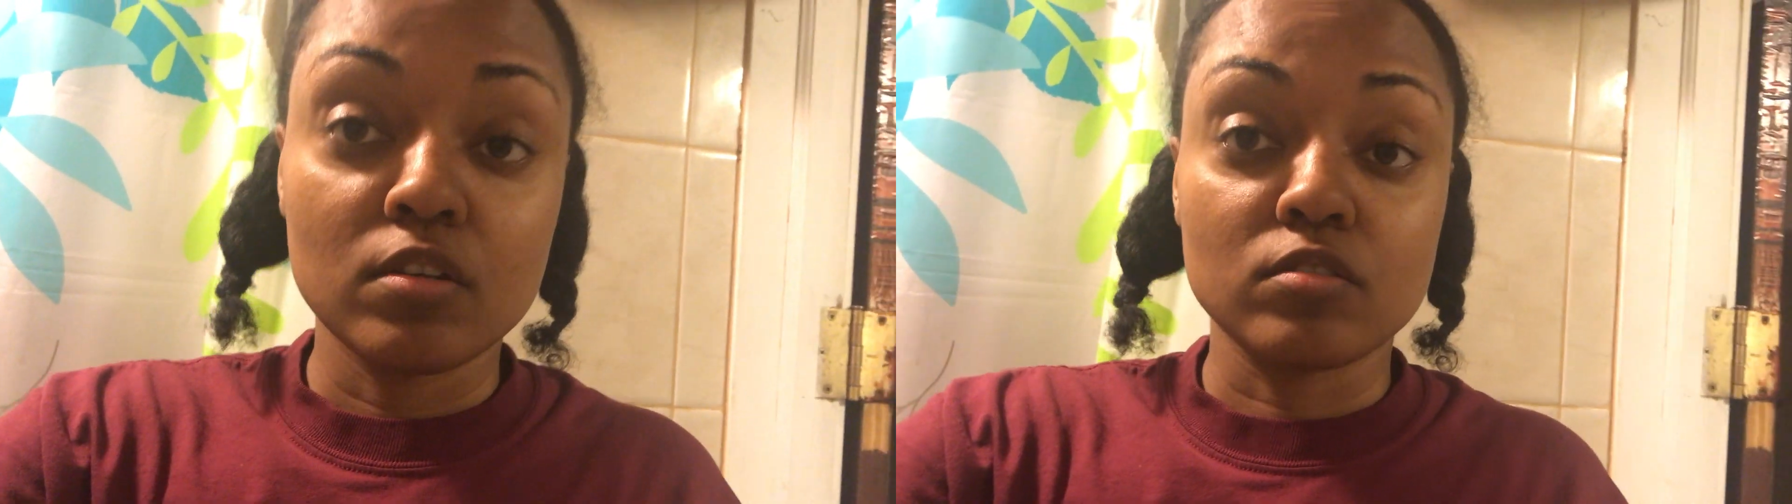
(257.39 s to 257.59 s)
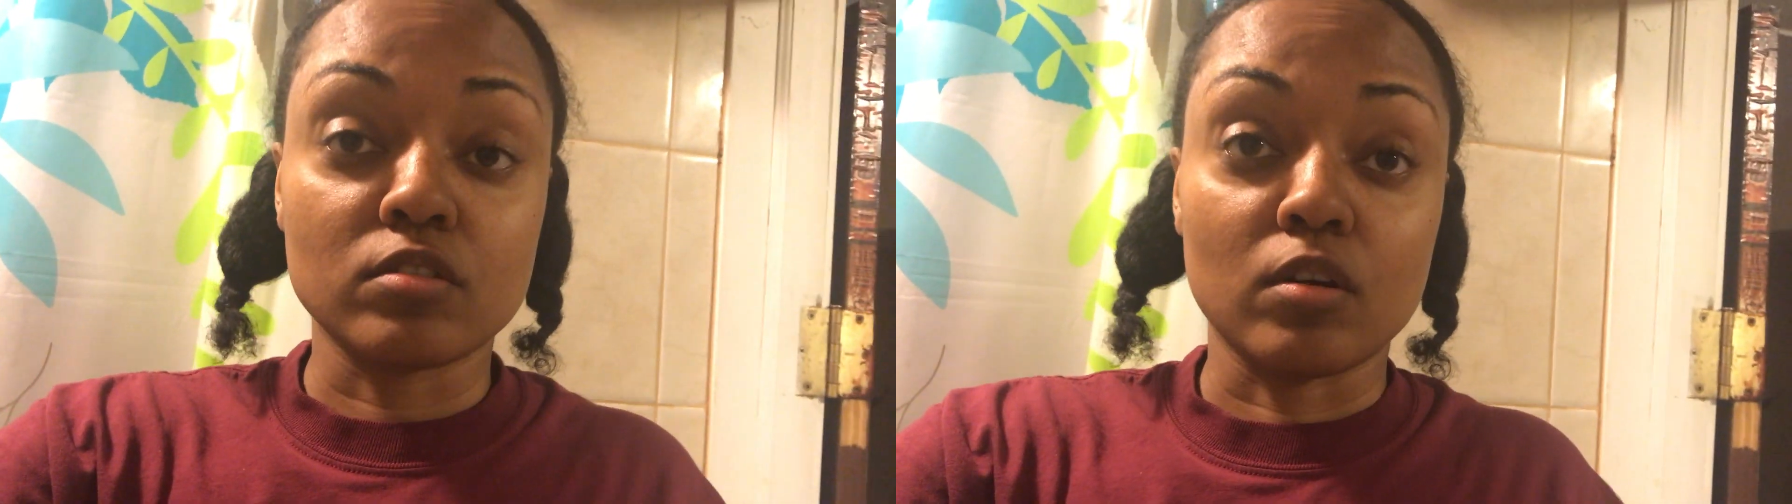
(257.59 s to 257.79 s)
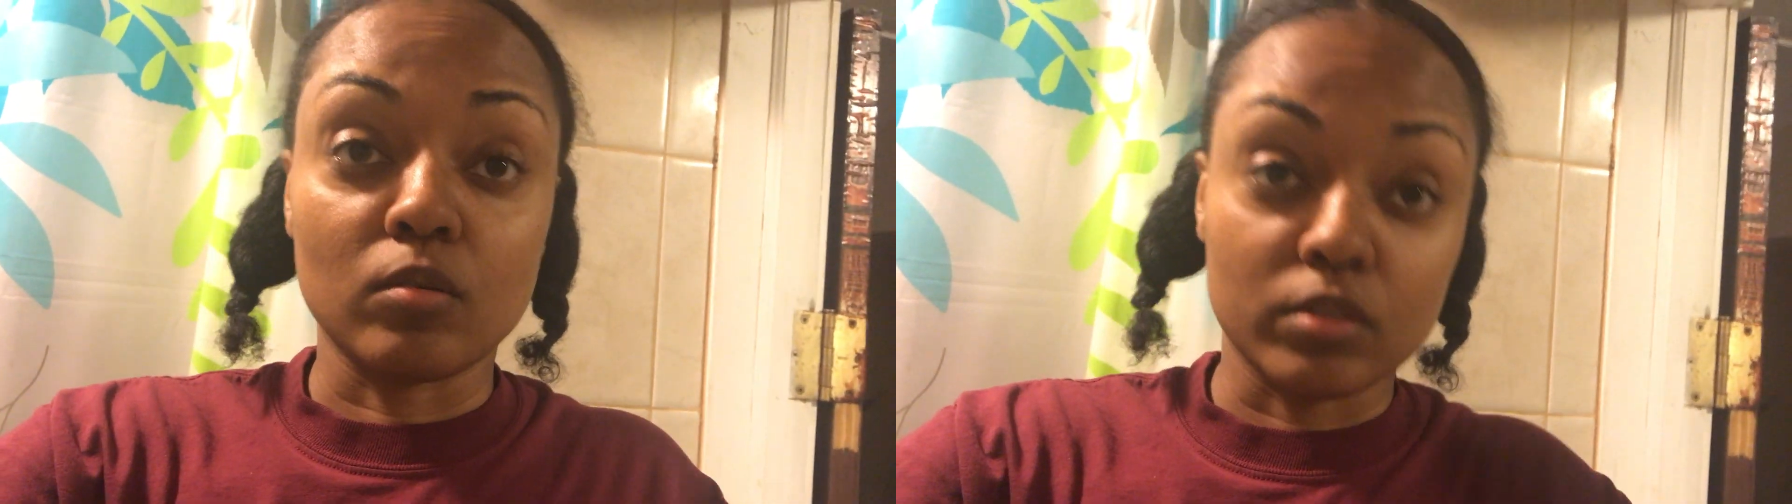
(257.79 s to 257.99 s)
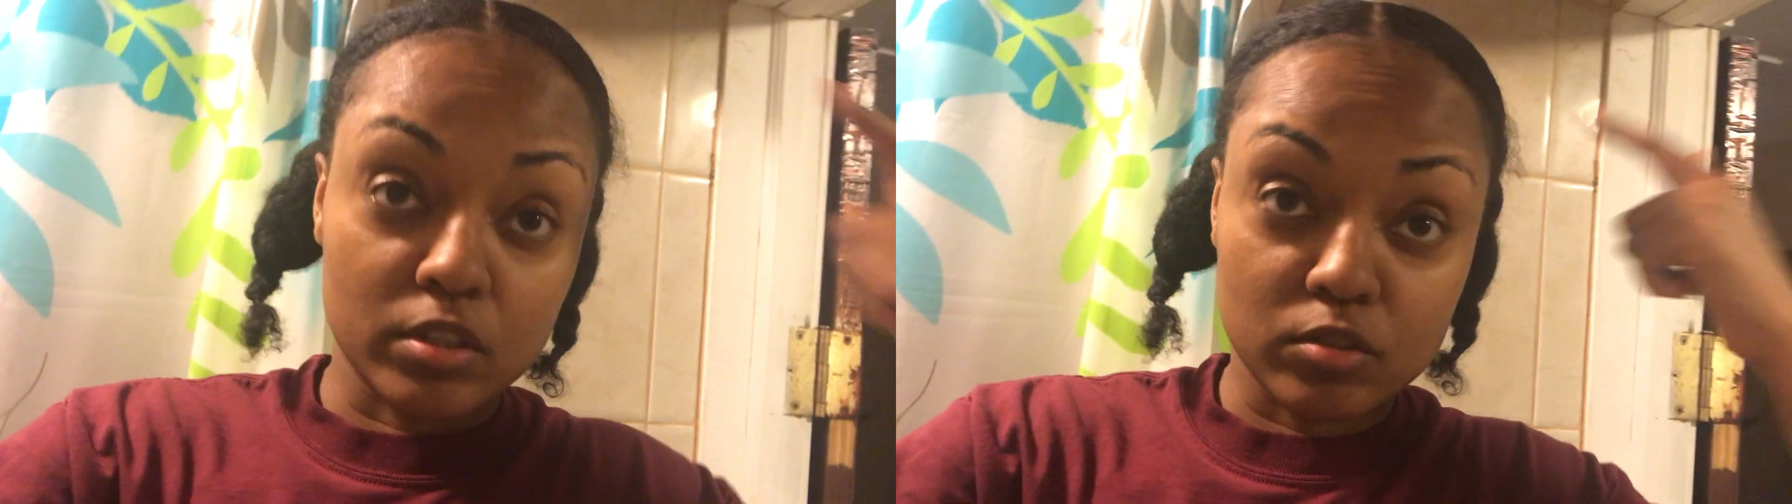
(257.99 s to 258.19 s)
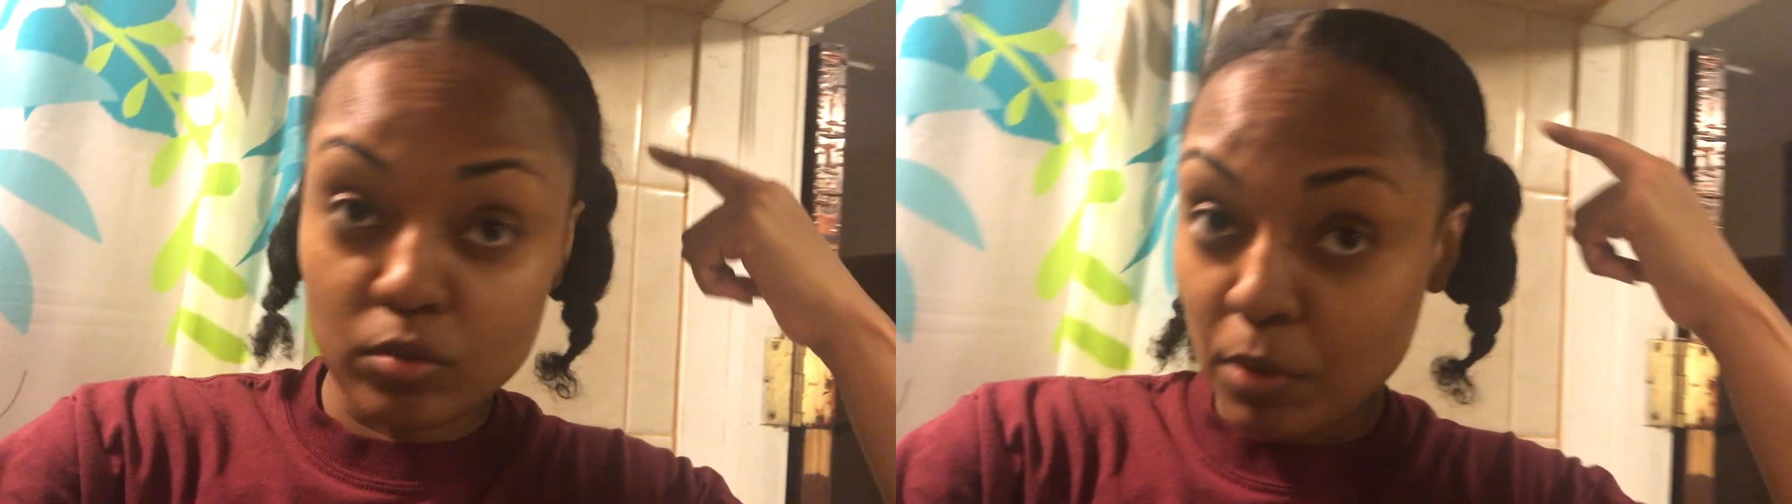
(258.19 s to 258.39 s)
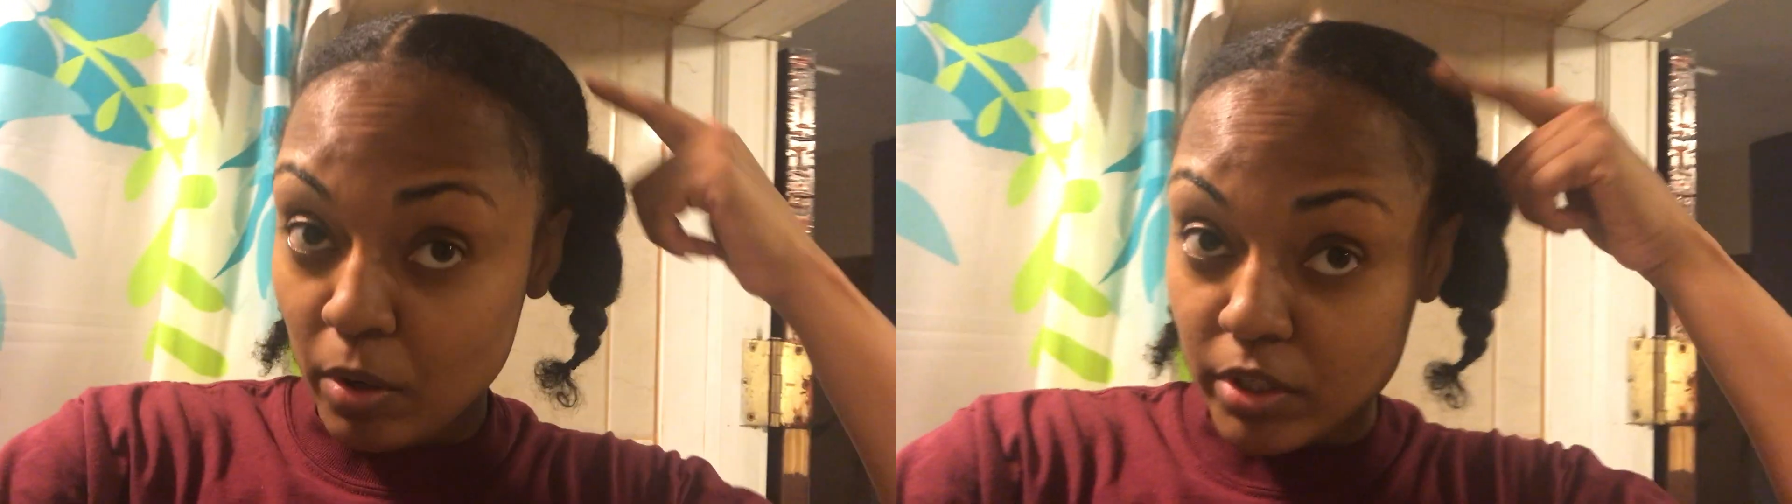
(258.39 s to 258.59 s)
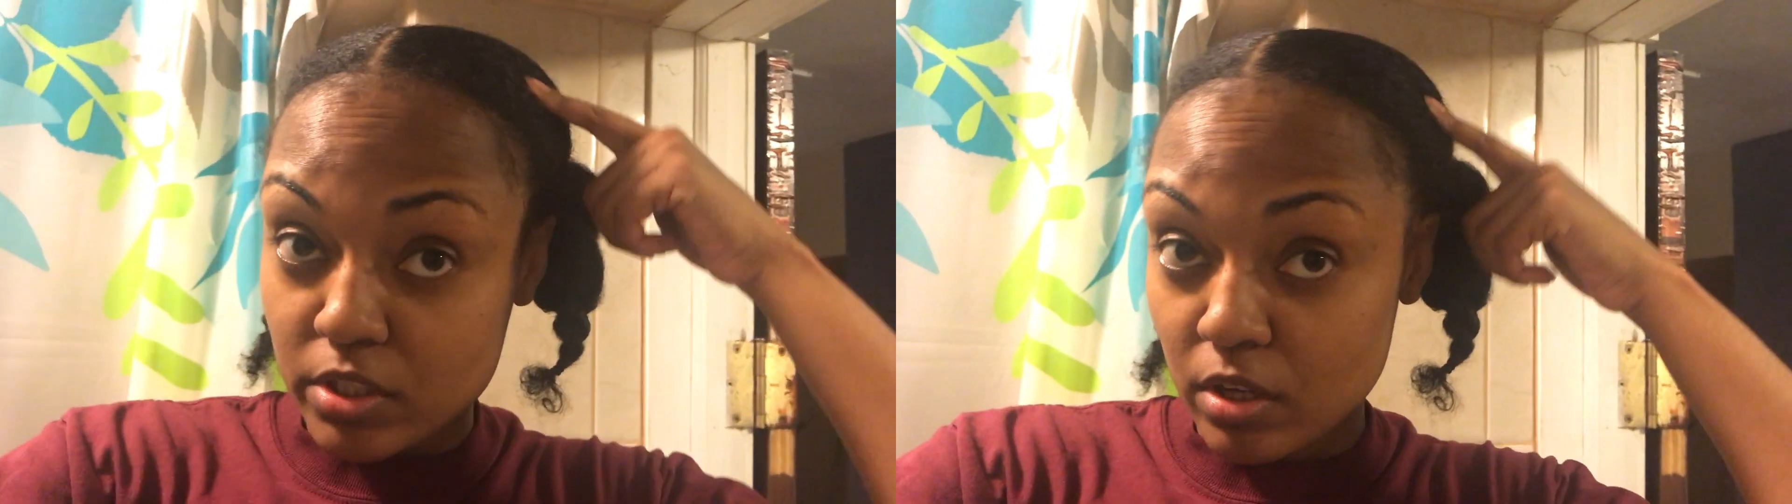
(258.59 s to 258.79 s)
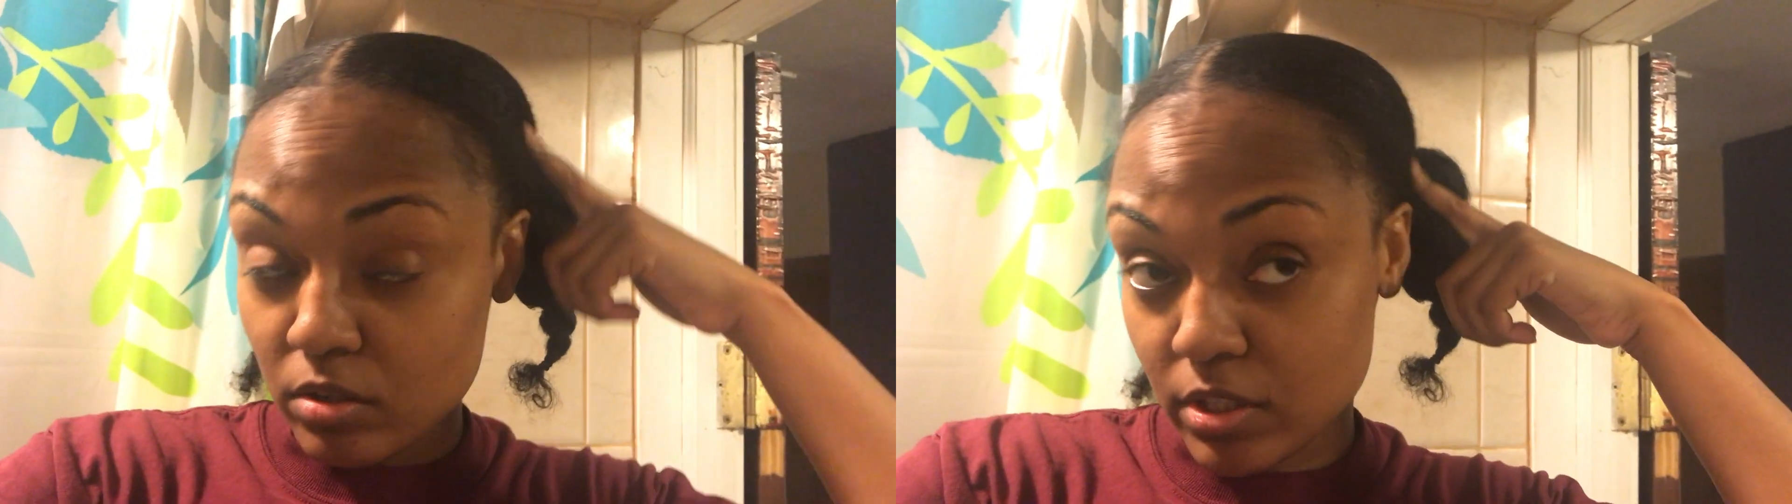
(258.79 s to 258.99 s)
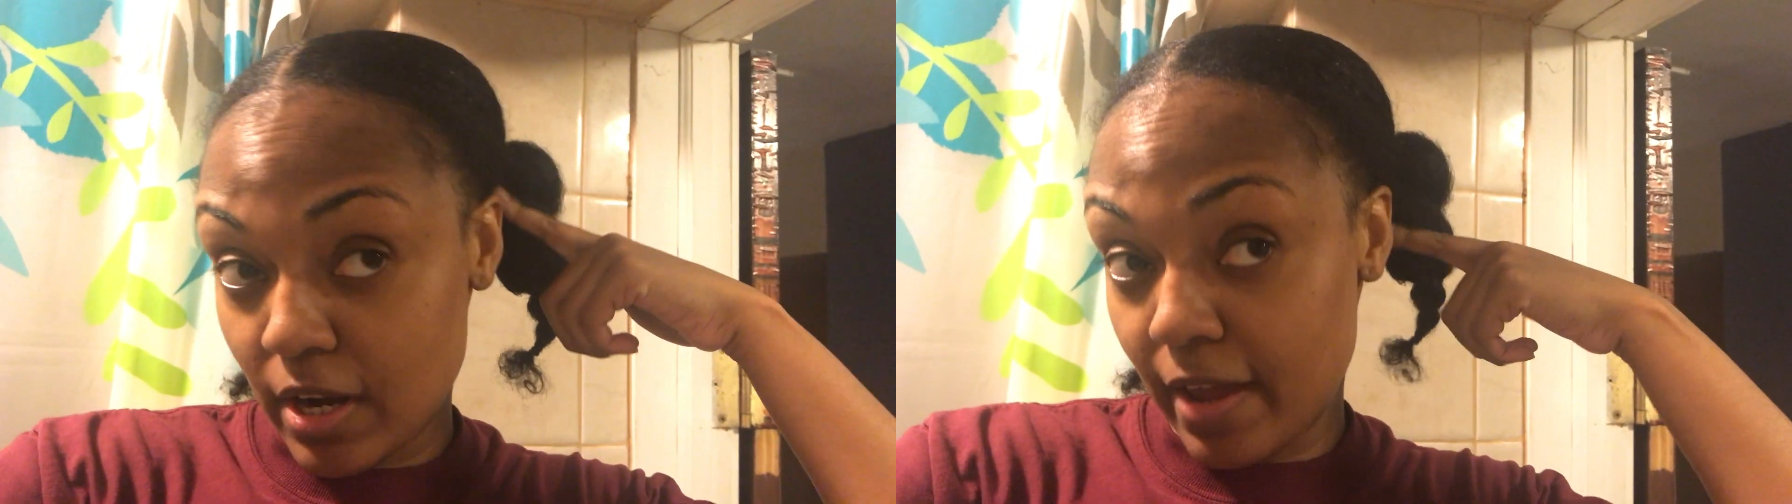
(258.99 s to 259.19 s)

So these two ponytails that